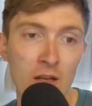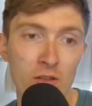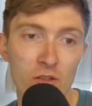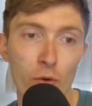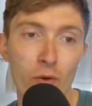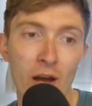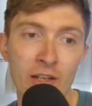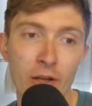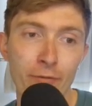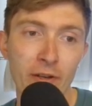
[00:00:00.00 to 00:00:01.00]
So I
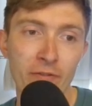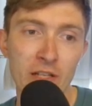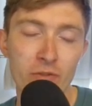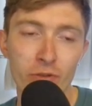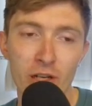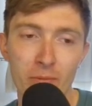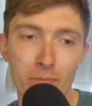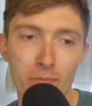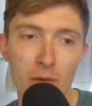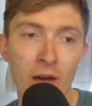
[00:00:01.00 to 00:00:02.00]
don't think these three are
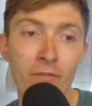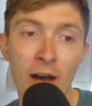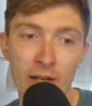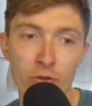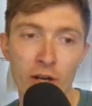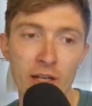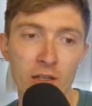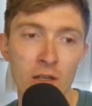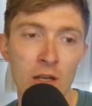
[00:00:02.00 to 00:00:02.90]
that great.